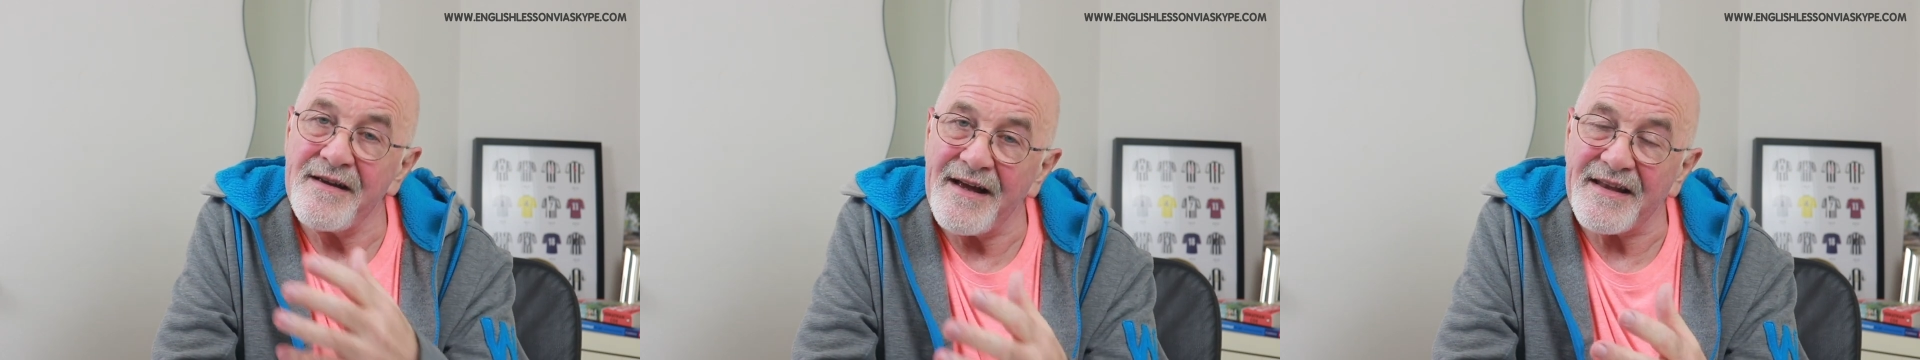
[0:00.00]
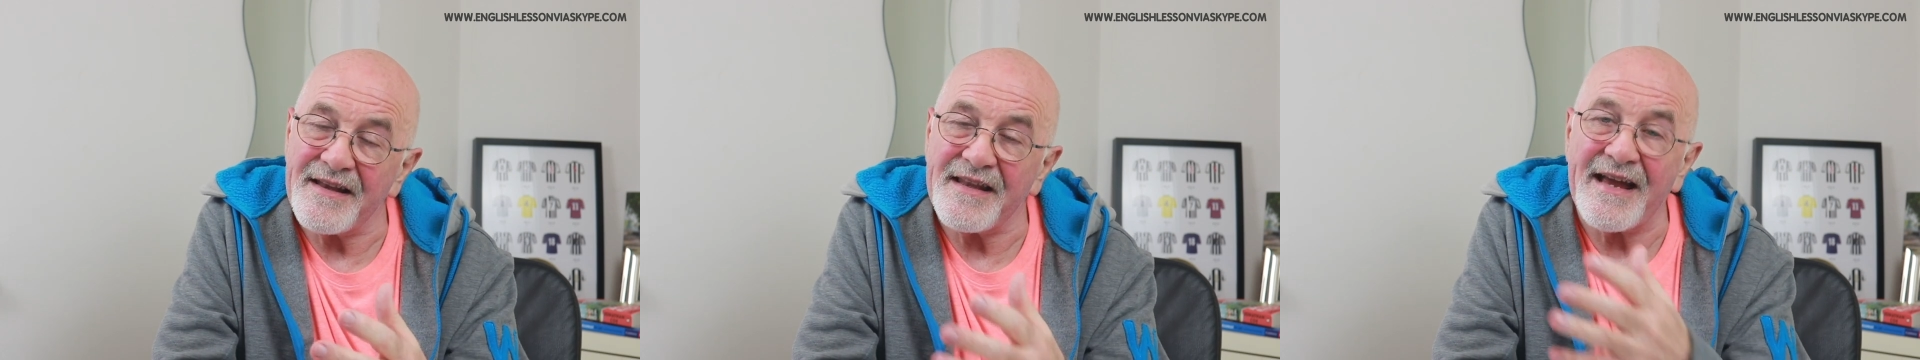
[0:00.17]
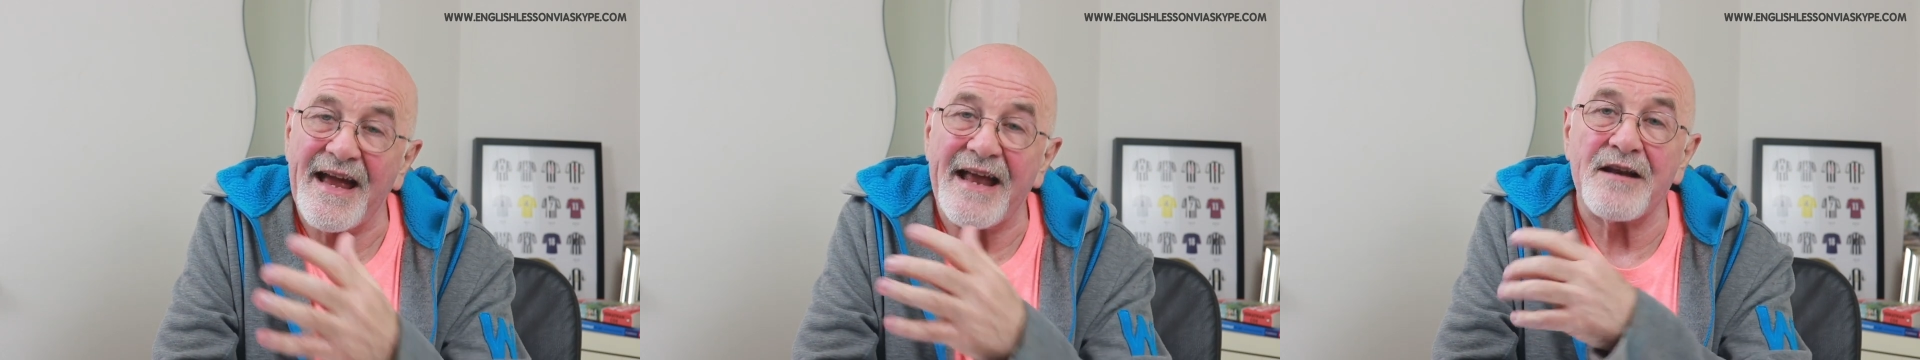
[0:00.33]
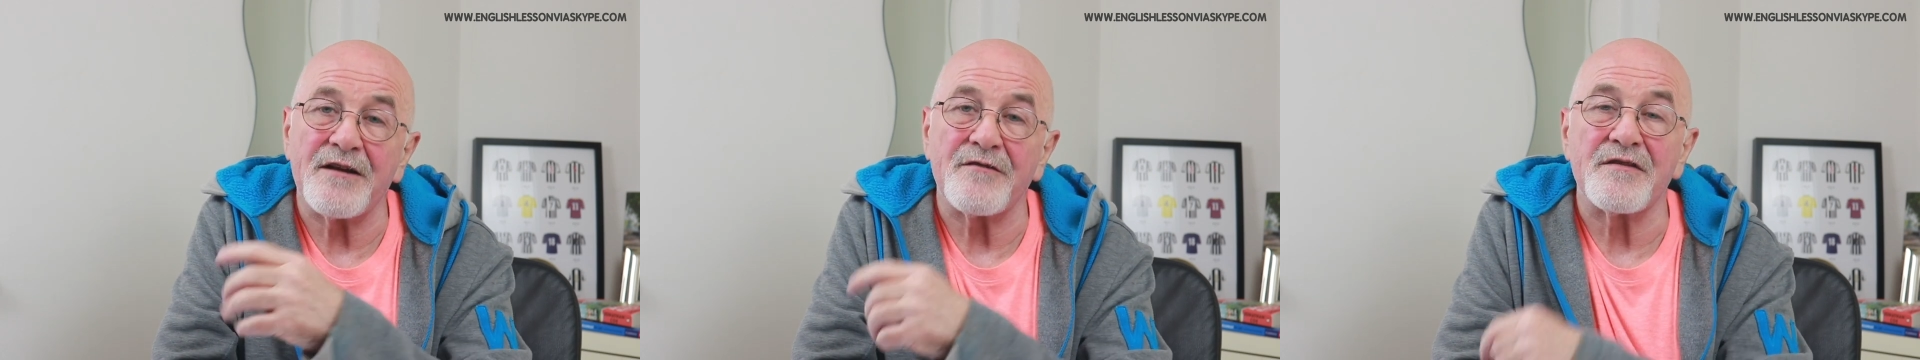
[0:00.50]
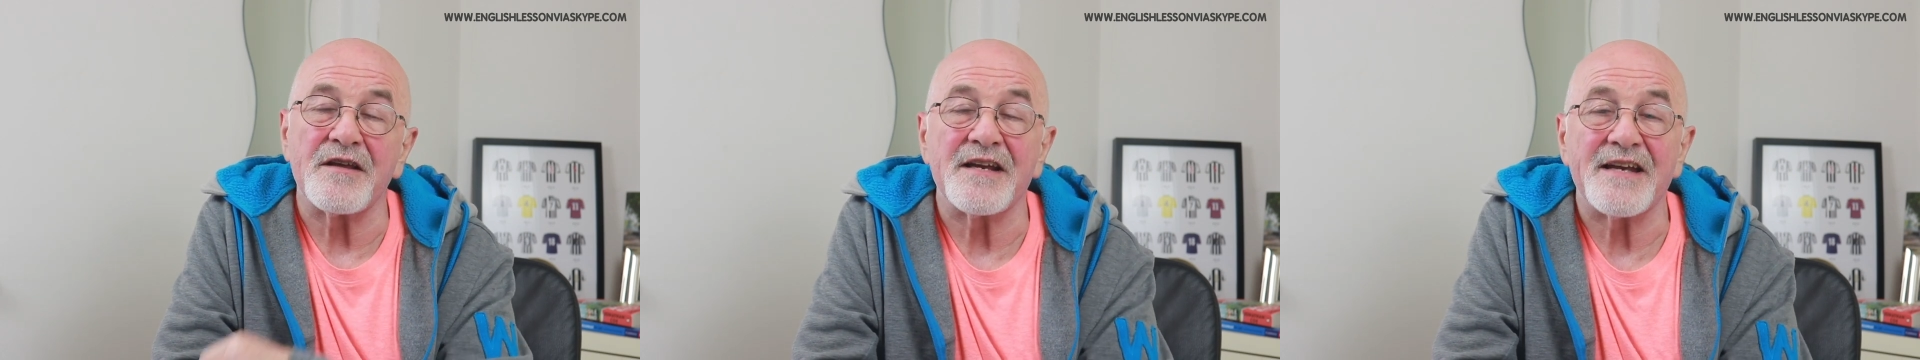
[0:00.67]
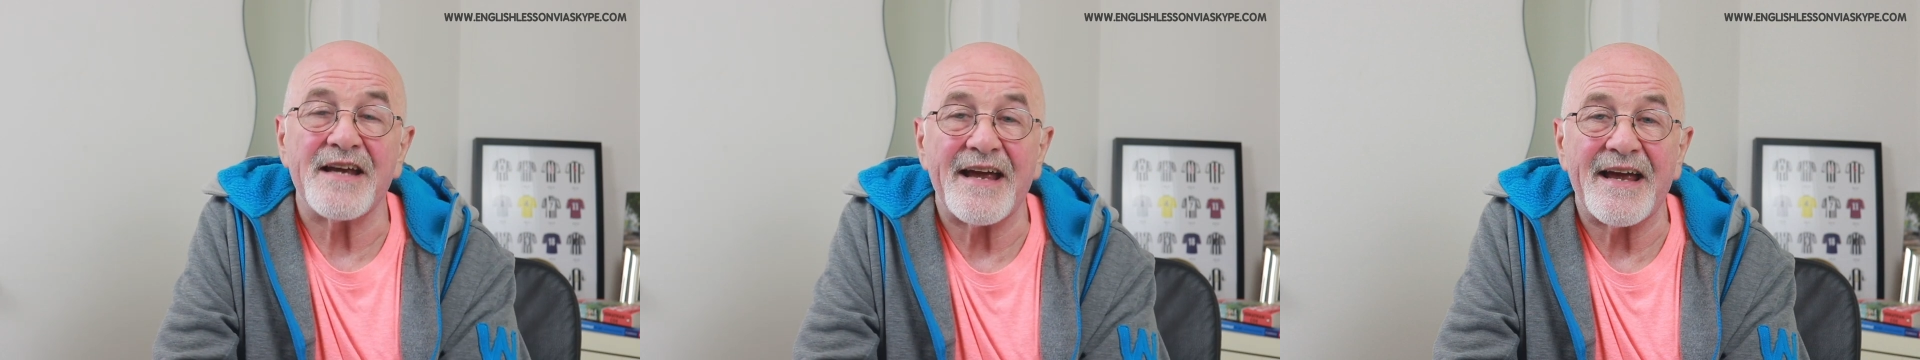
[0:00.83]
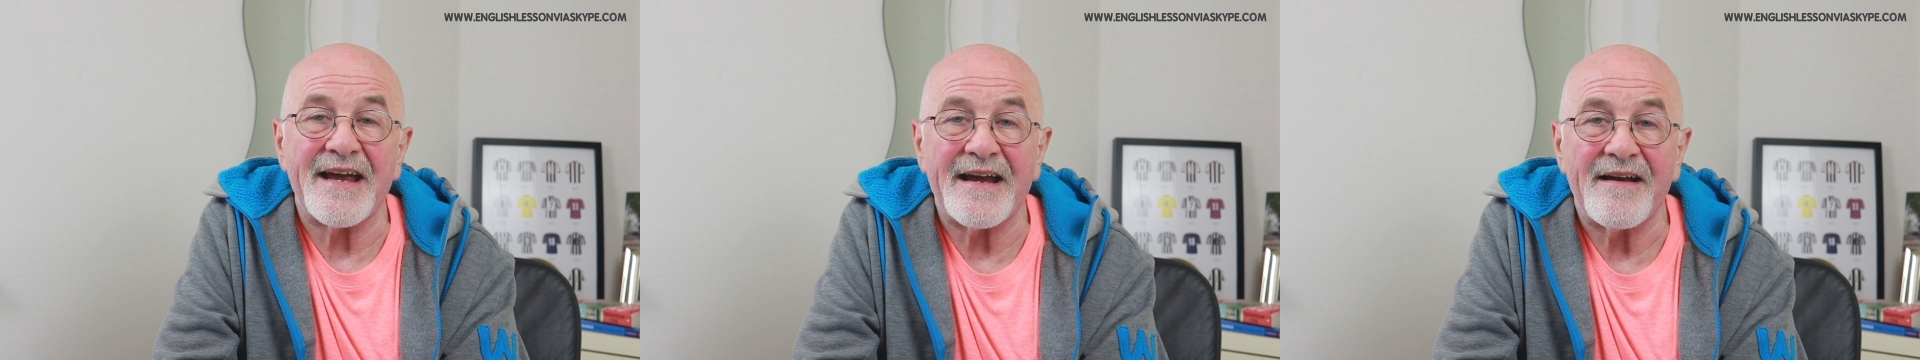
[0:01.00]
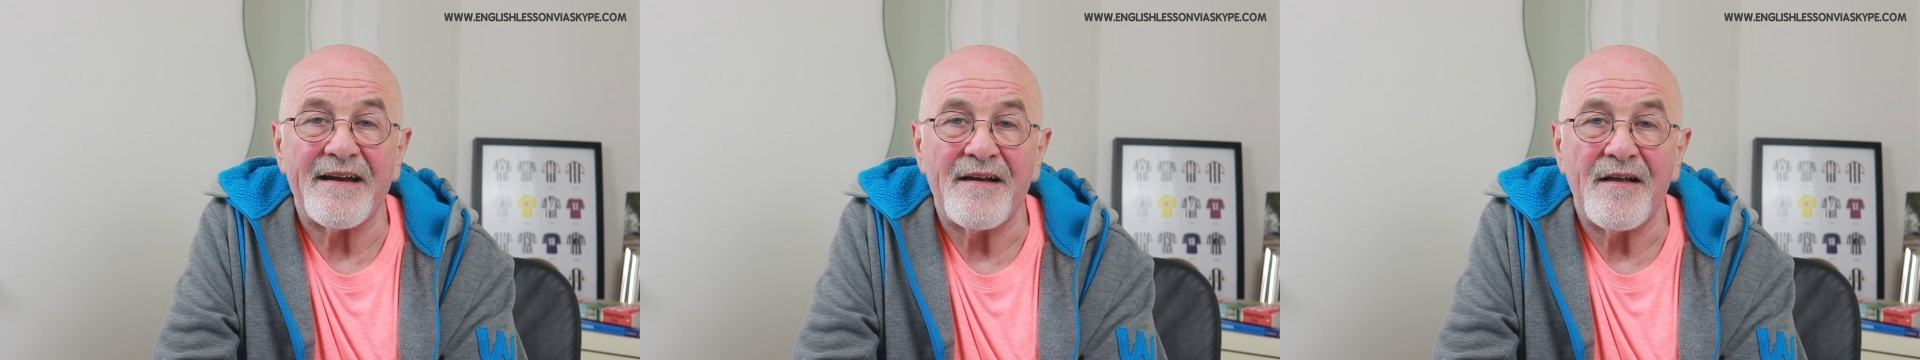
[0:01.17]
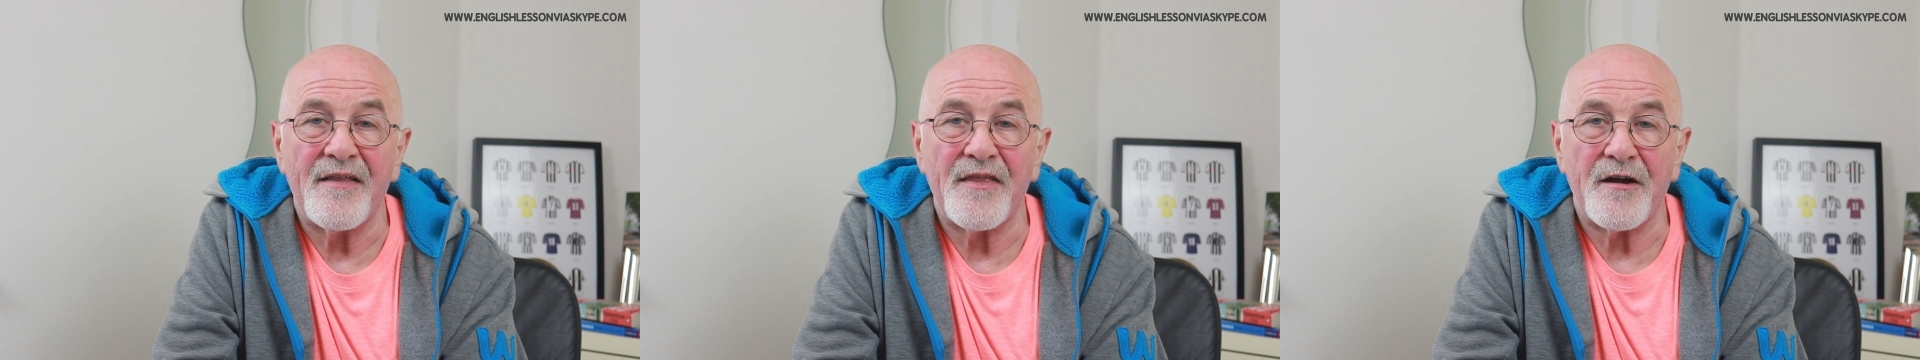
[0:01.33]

at the end of the day,